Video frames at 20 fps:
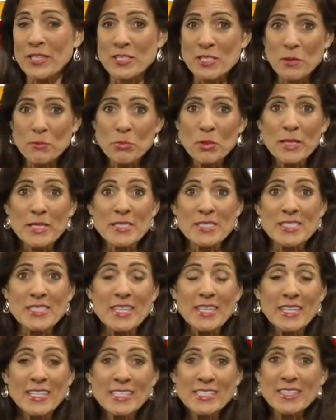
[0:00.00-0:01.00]
Some places
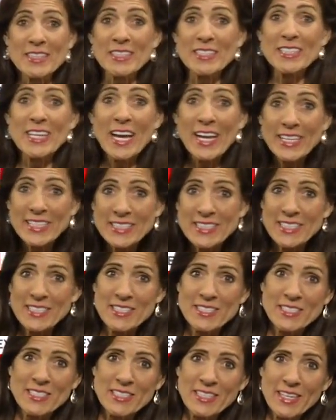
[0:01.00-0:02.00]
hit into the 90s
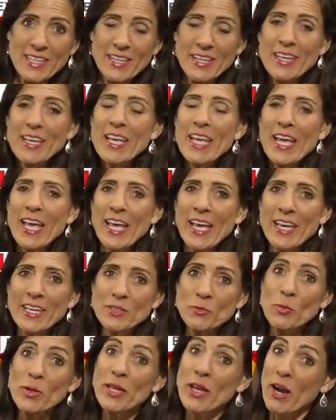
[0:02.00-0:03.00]
today. And
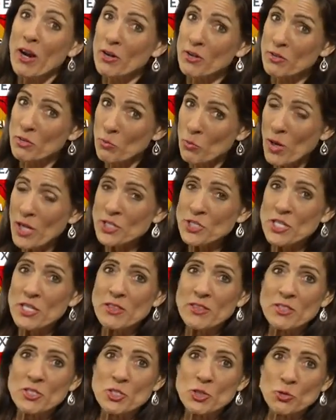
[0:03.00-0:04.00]
we are watching
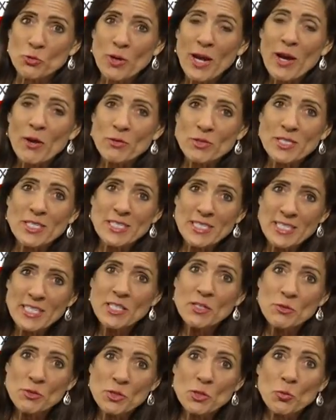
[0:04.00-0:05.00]
this drought
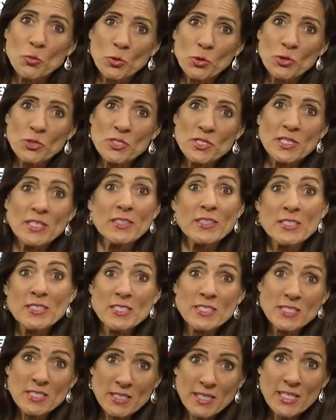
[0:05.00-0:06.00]
continue to worsen. This is
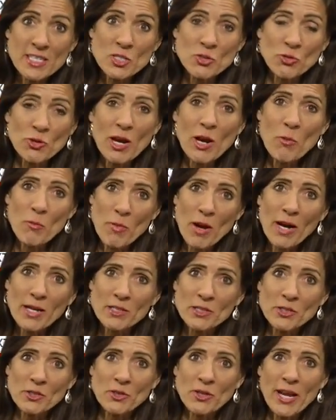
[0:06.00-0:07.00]
today's drought
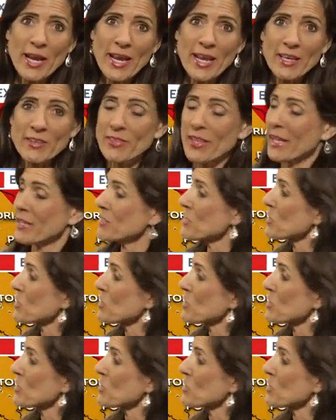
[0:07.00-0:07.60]
monitor, and that